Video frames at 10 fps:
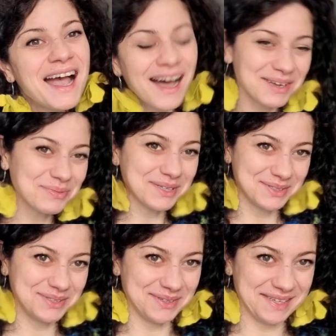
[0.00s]
I want
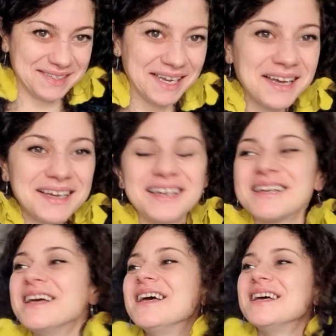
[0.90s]
to do it.
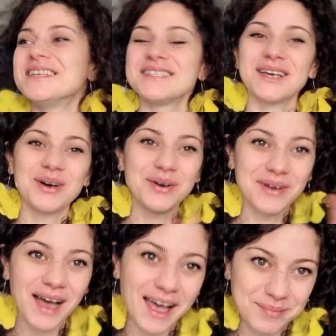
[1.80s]
So
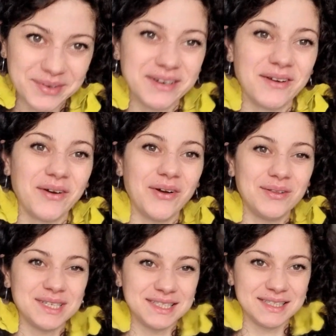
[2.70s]
I put it on
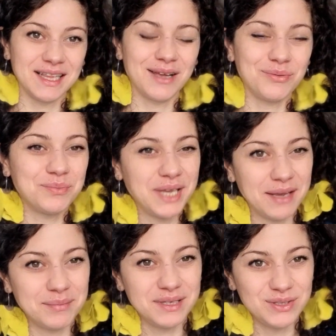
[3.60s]
hold until I will be
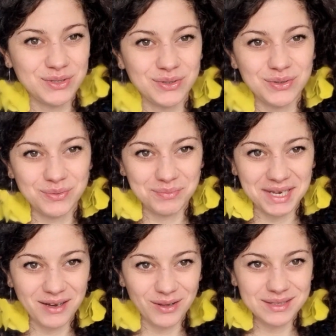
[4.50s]
able to
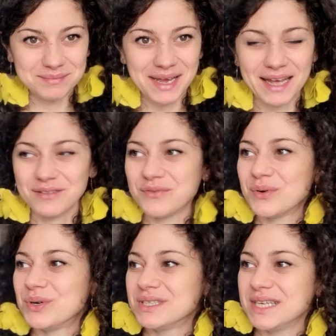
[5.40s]
make all the math
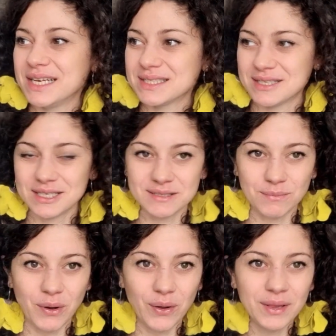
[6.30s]
for the extra
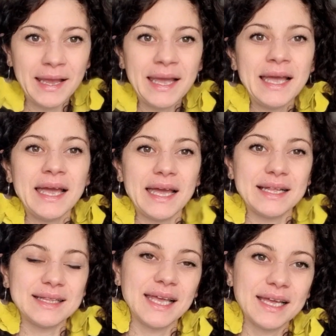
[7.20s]
small.
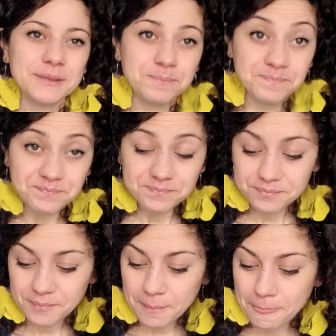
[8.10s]
And then
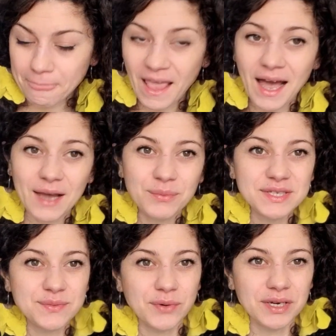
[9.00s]
I
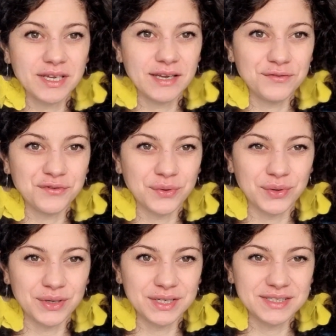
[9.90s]
was working
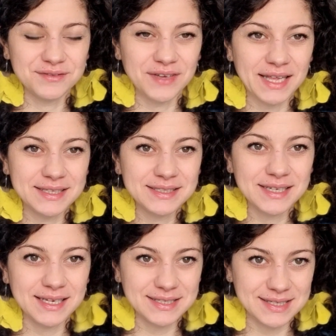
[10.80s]
for the
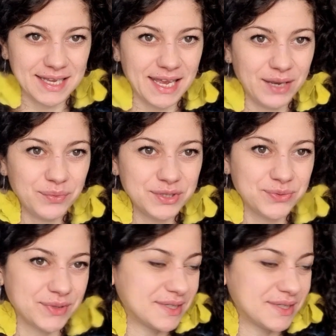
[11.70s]
Valentine's Day, which was